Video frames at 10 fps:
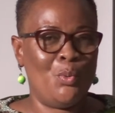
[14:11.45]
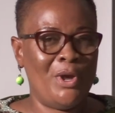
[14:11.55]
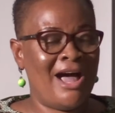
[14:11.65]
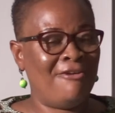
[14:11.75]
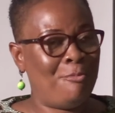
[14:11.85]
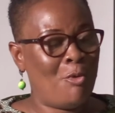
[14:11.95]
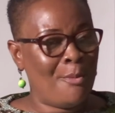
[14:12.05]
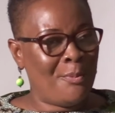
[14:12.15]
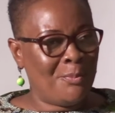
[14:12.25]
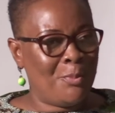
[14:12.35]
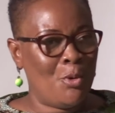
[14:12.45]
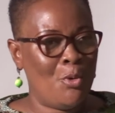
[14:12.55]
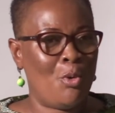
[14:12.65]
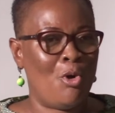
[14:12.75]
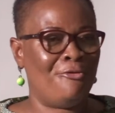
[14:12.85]
We have poor
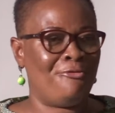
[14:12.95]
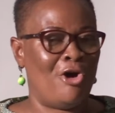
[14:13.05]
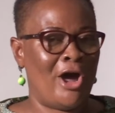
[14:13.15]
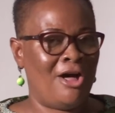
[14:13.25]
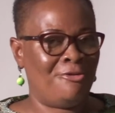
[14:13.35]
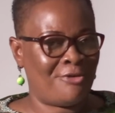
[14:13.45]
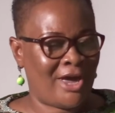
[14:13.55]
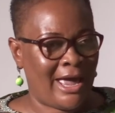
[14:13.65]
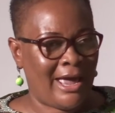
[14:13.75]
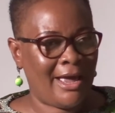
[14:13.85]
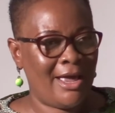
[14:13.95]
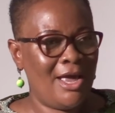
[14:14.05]
people who go for health care,